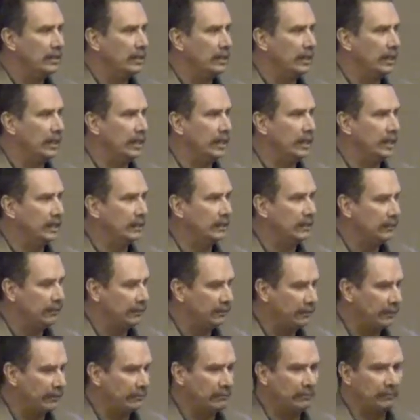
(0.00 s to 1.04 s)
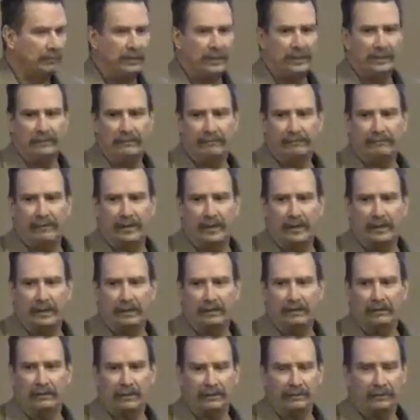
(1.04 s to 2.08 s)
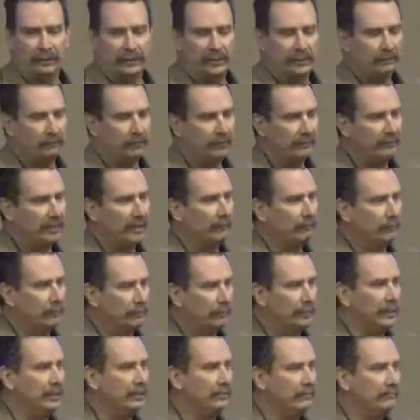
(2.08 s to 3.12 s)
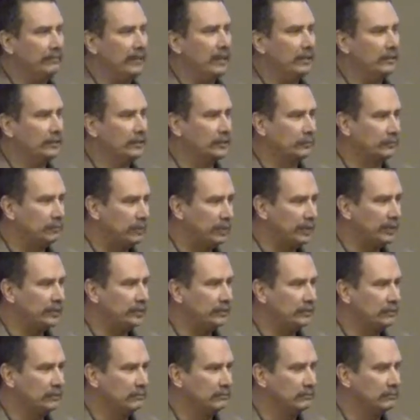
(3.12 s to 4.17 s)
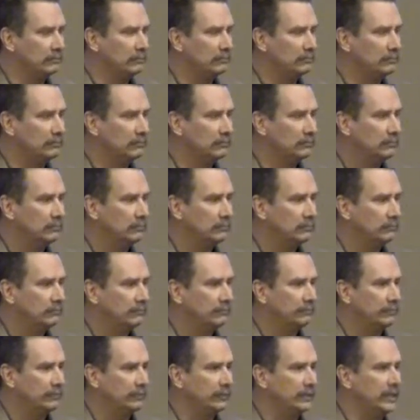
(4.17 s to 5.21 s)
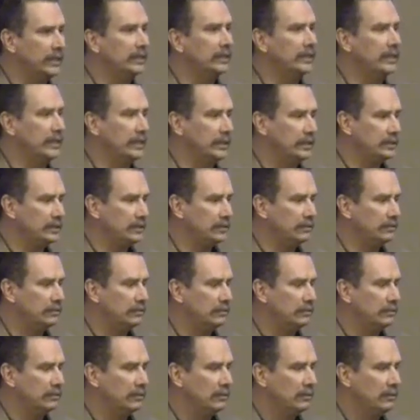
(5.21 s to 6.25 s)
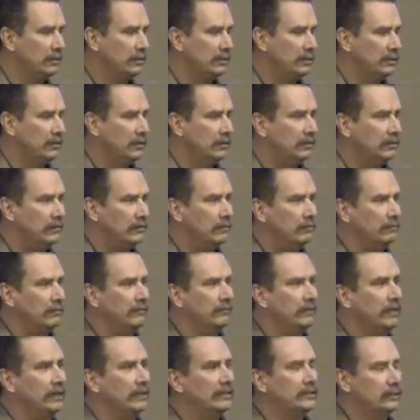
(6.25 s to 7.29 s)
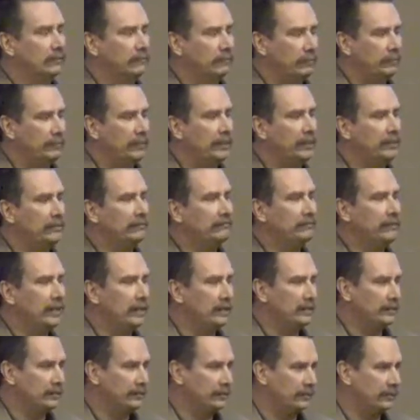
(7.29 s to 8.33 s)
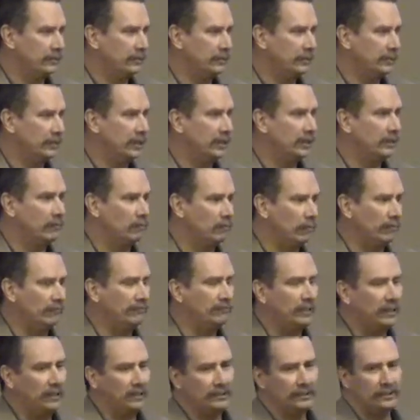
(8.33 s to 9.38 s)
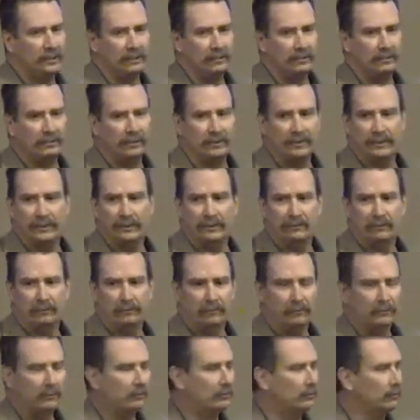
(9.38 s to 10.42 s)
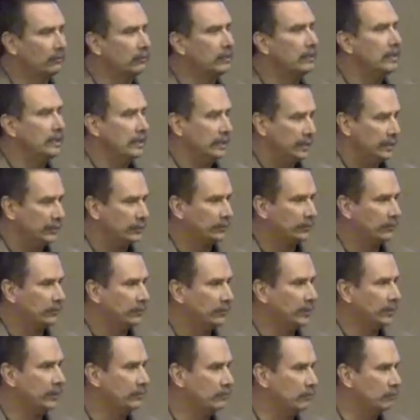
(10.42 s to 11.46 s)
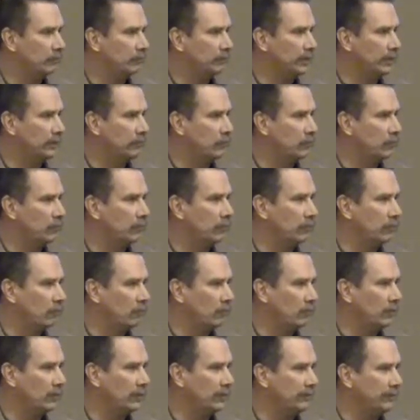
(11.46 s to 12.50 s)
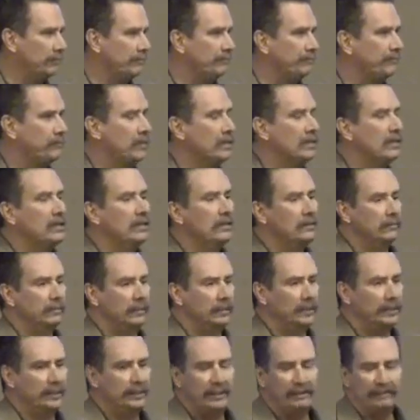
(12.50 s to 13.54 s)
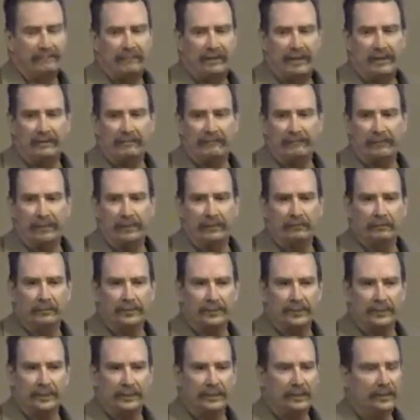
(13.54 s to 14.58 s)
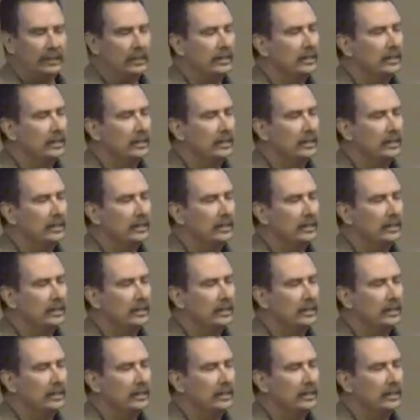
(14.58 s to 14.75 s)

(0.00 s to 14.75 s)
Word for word: And that repeated fire, because again, we've had repeated fire suppression for decades. We've got it, so repeated fires are going to take it. One fire is not going to cure the world, it's going to take, take more than one. But again, that fire frequency,